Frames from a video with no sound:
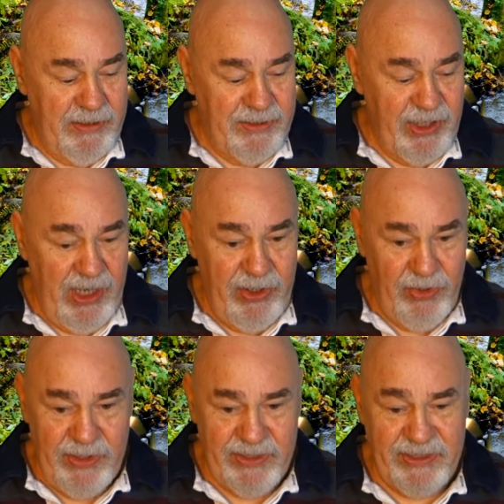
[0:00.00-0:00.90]
Try
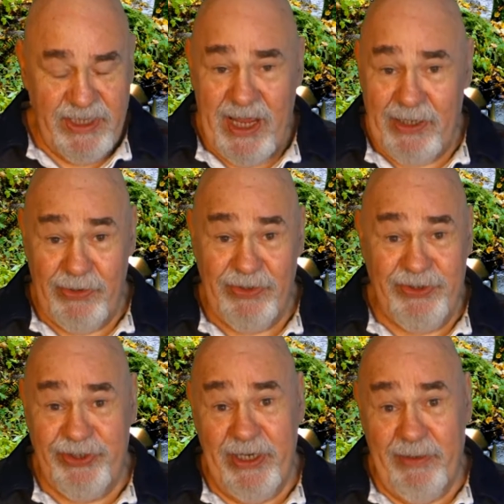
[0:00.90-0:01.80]
not to snack on
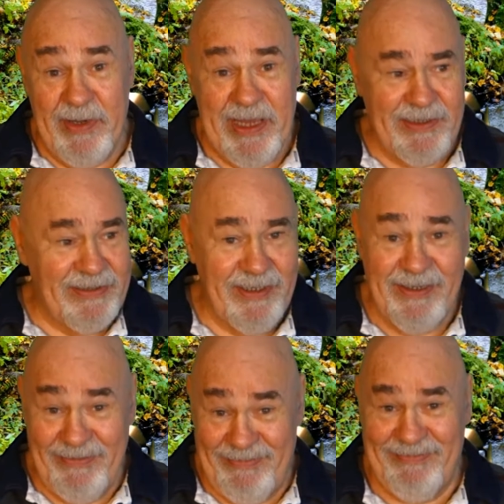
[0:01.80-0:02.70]
trail mix
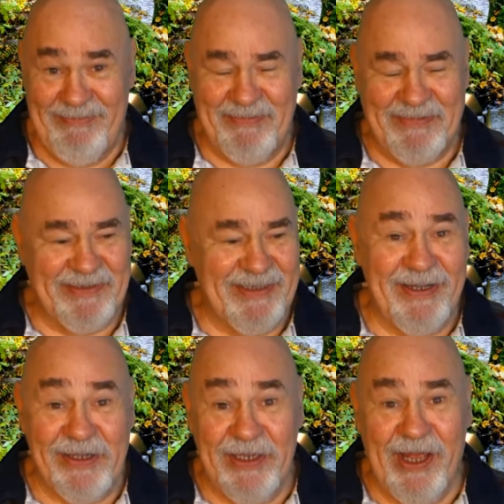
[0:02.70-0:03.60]

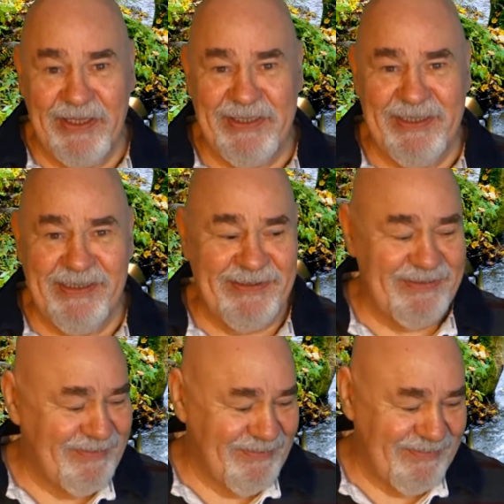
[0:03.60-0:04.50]
and nuts.
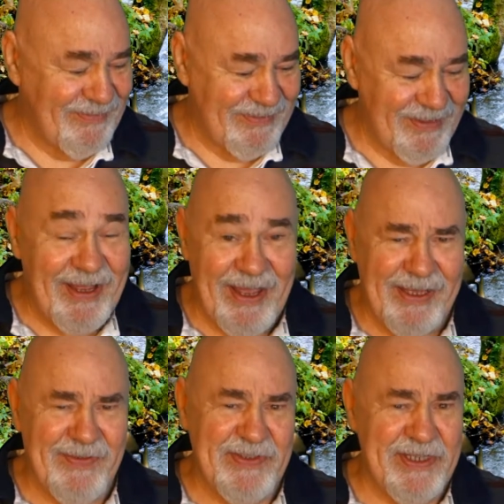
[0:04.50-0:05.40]
I
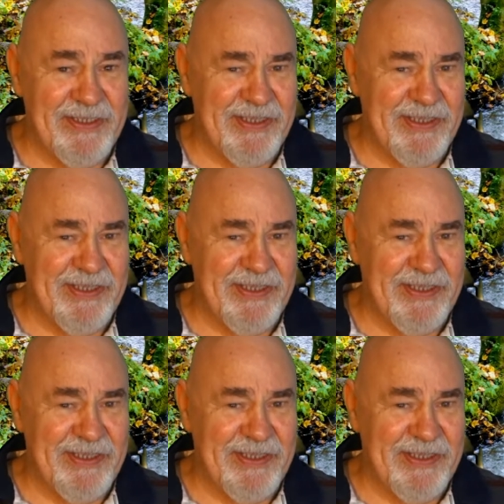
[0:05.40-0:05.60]
think I've said